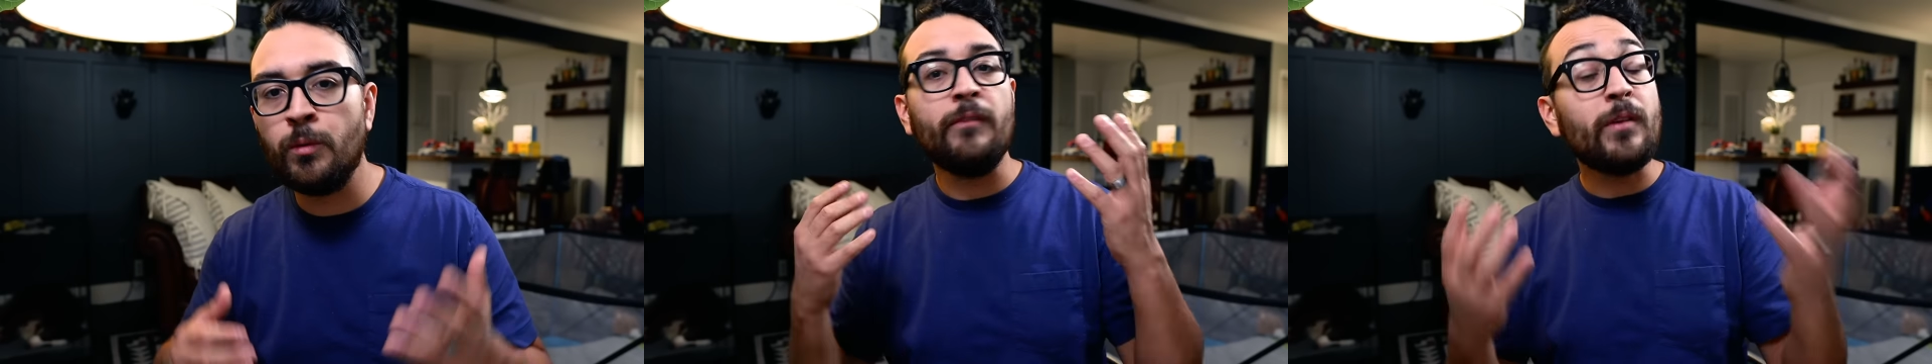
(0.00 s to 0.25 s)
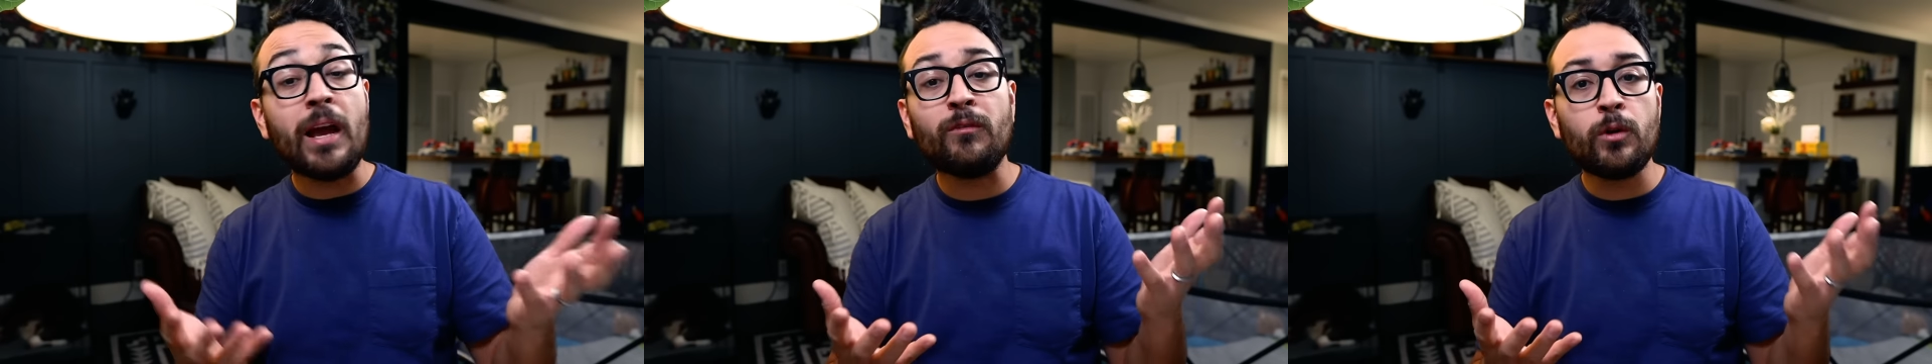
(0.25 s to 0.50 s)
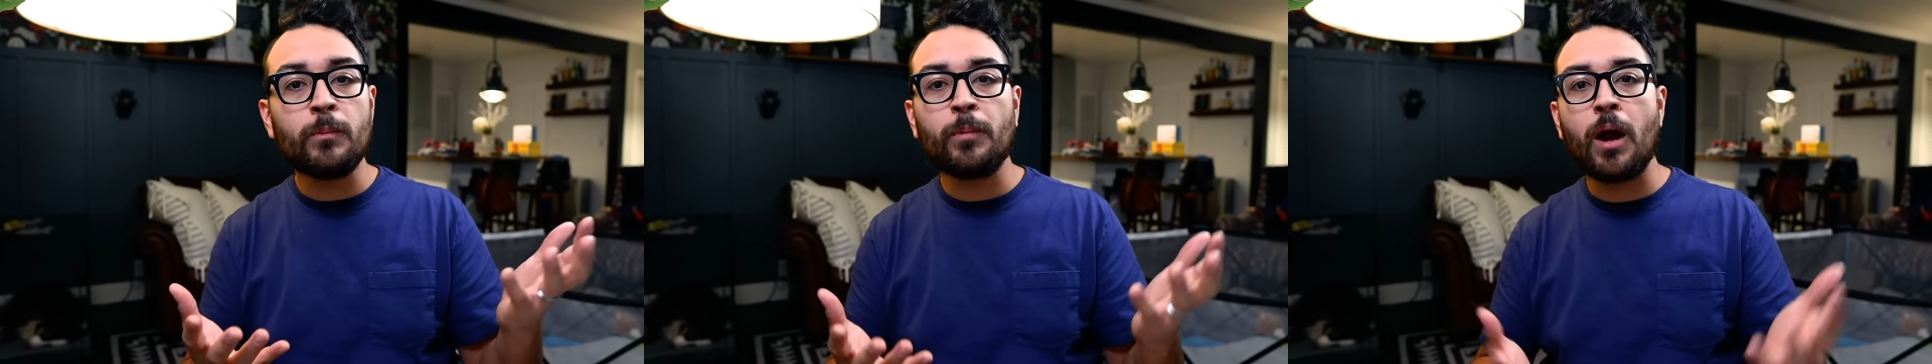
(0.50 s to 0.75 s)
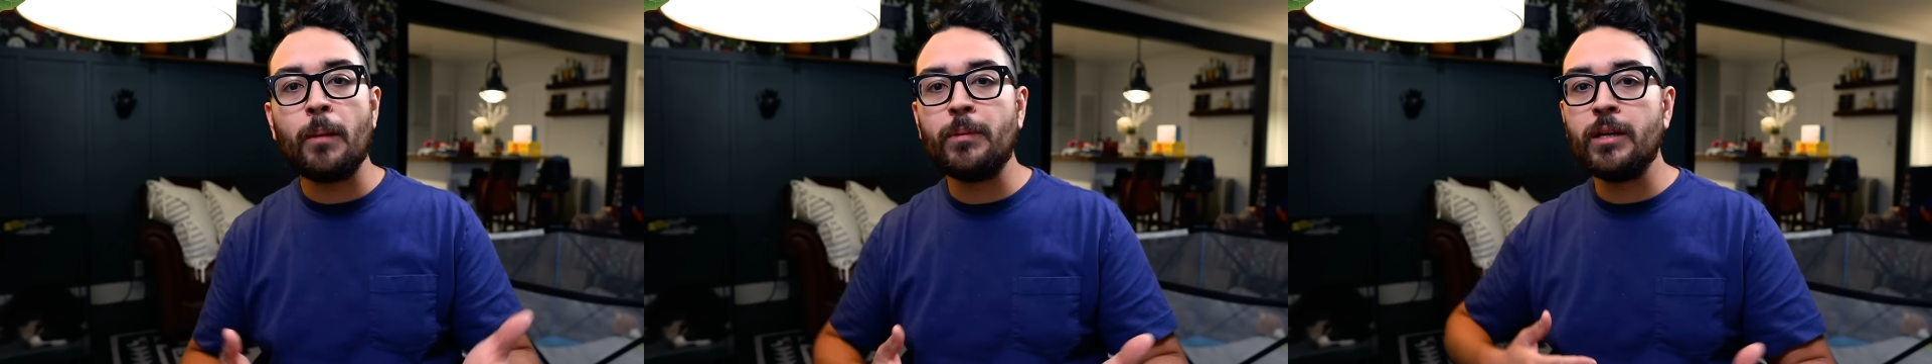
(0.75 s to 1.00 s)
If you have one
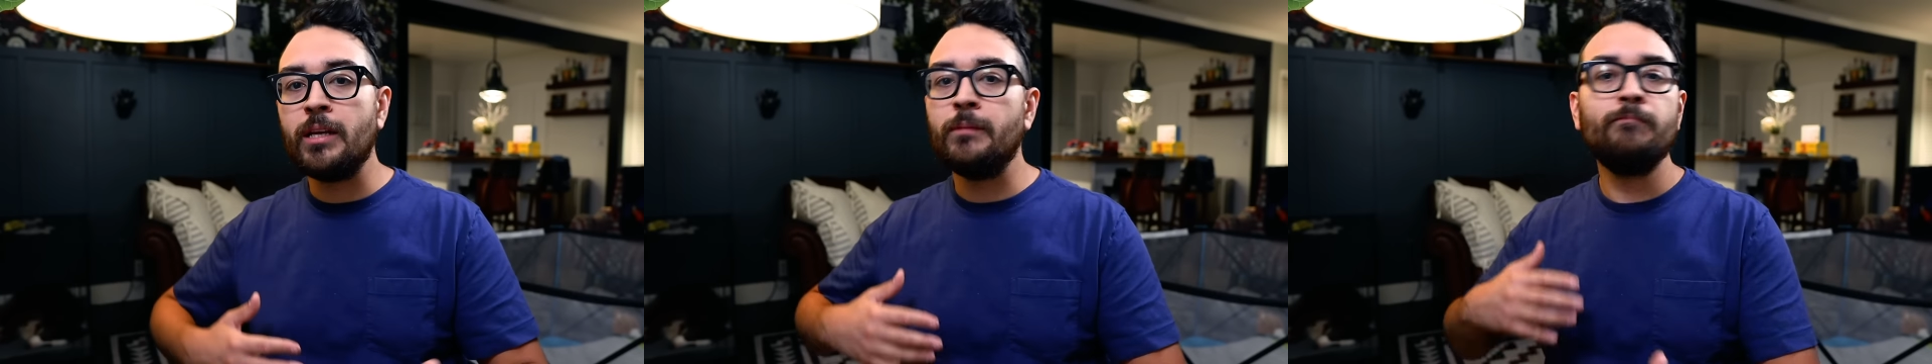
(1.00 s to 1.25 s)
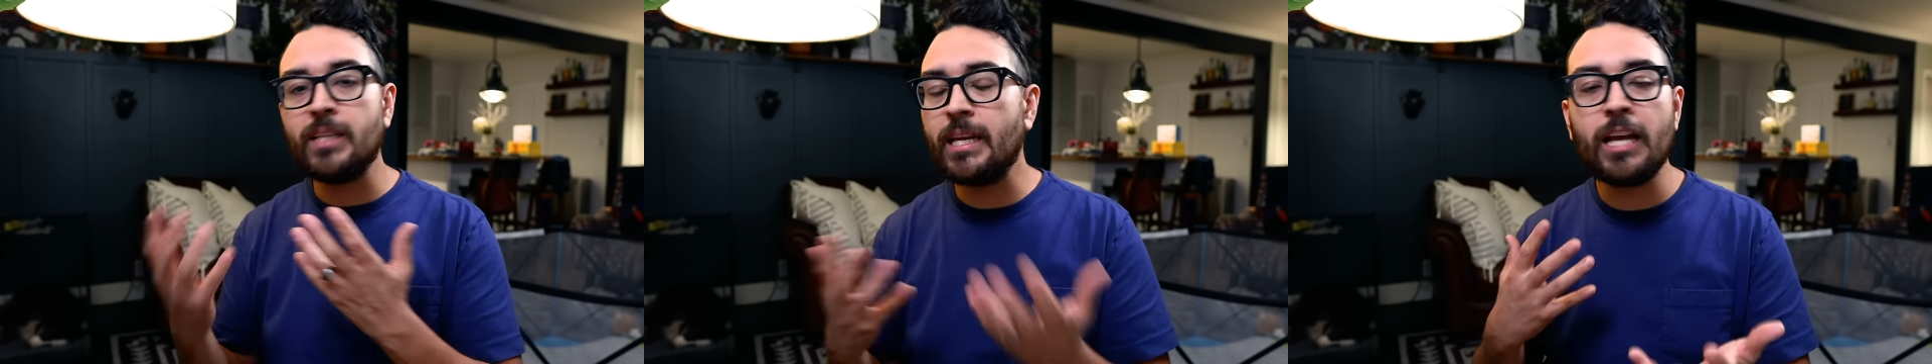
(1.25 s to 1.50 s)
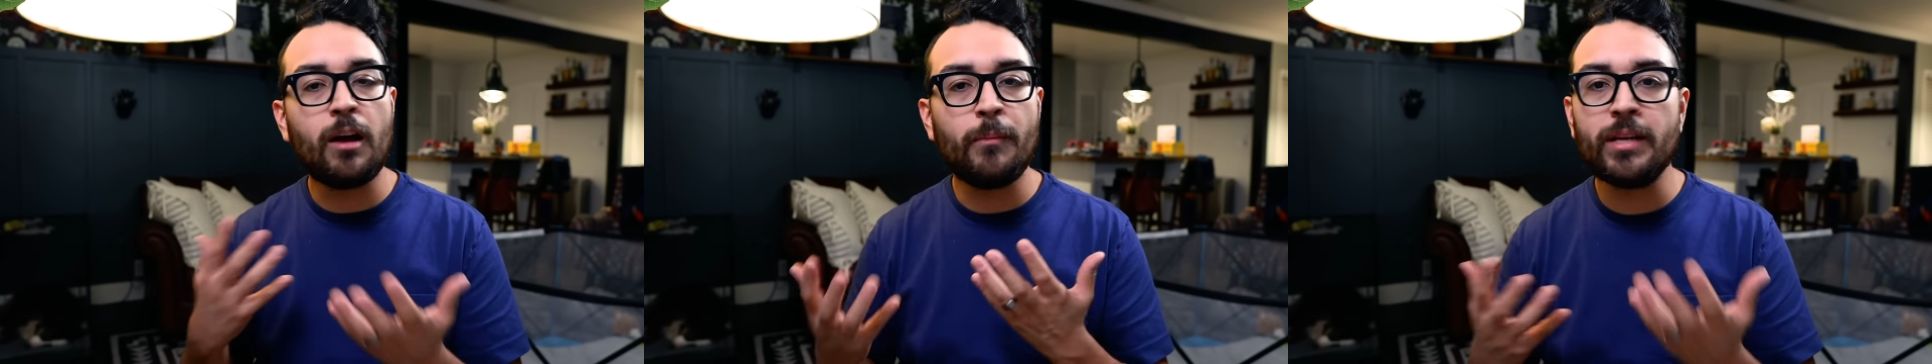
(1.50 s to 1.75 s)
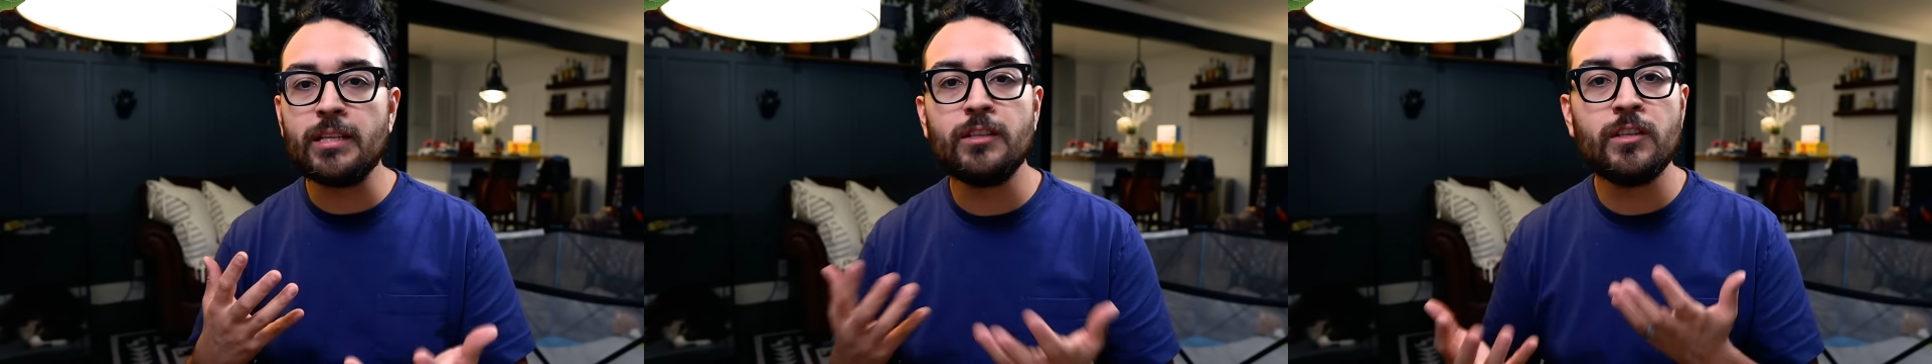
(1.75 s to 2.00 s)
property, sending out
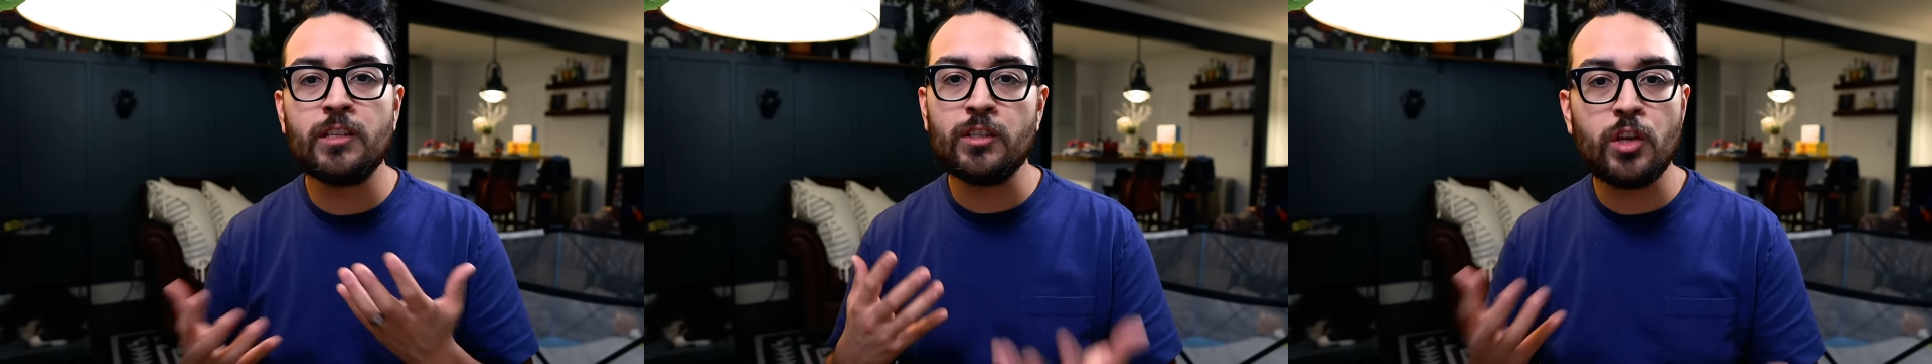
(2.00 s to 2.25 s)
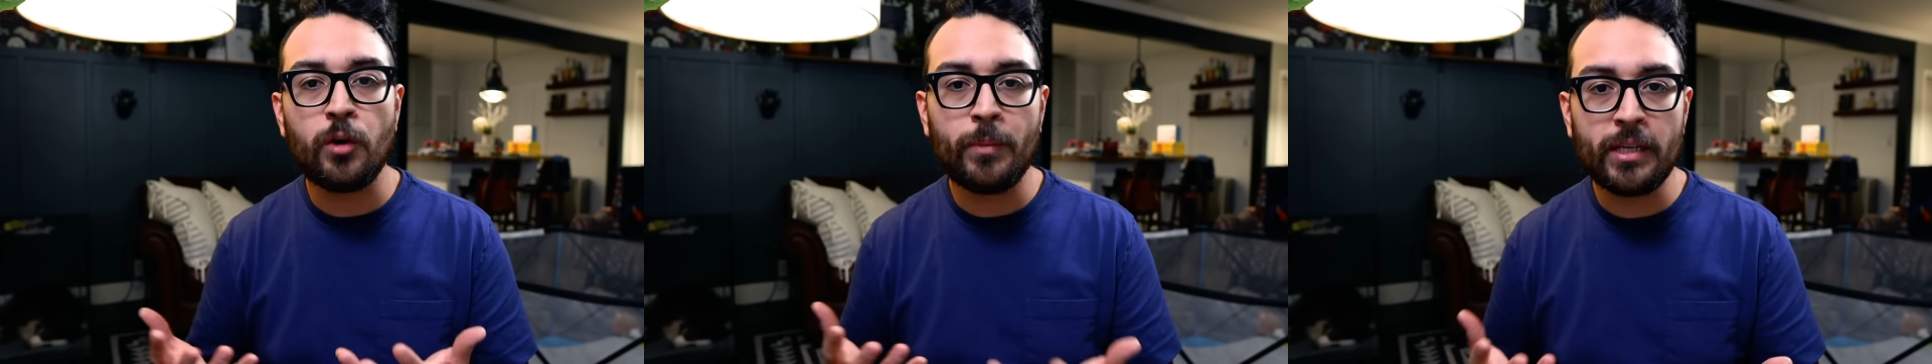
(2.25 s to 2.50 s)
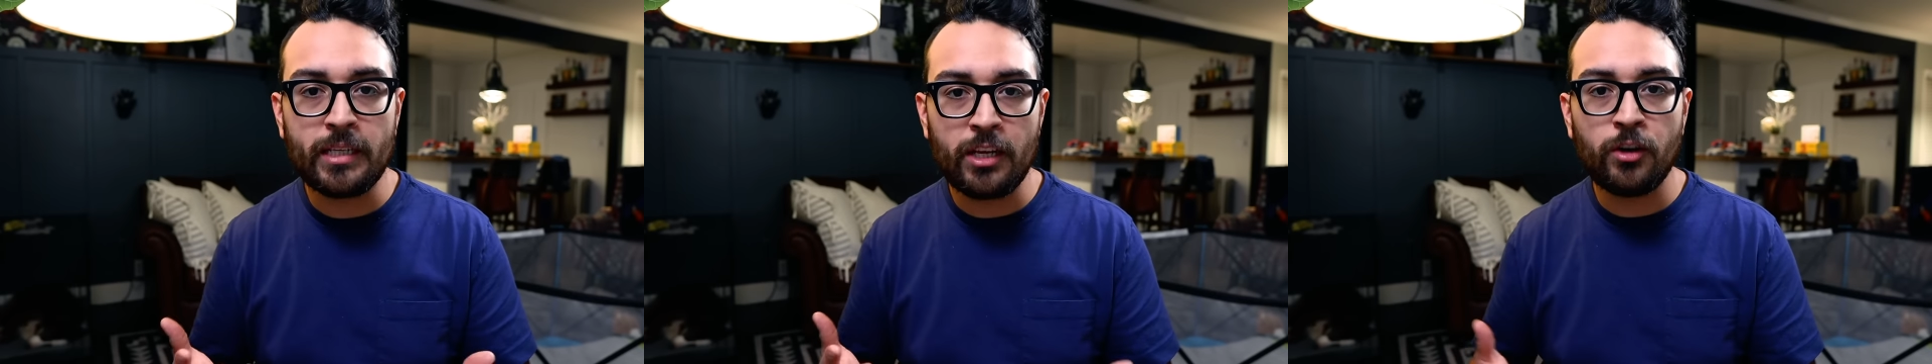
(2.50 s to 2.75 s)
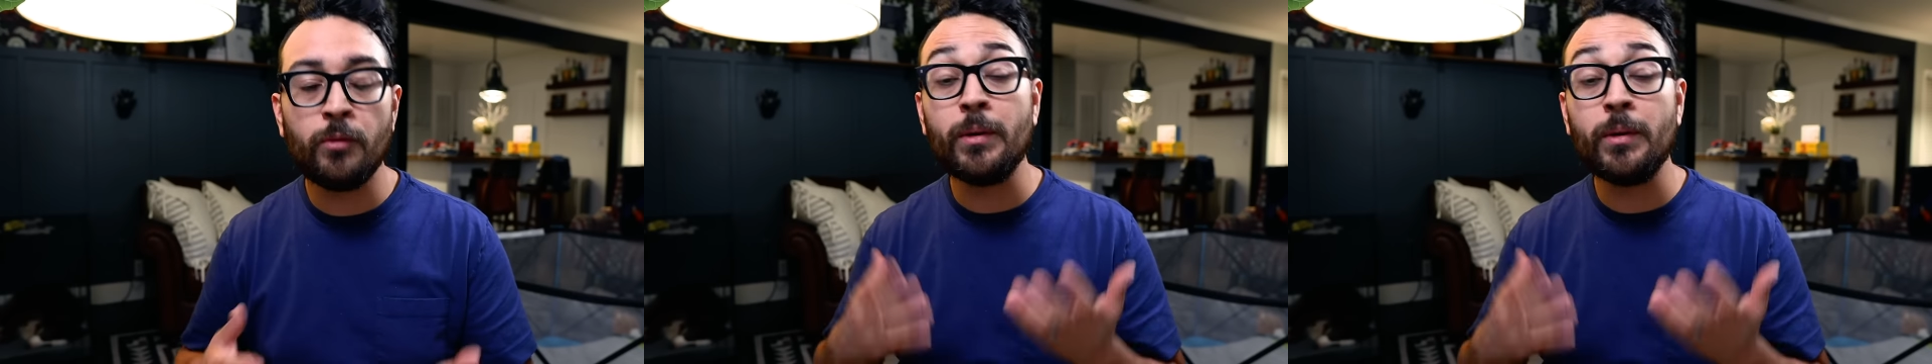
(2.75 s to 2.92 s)
messages is no big deal.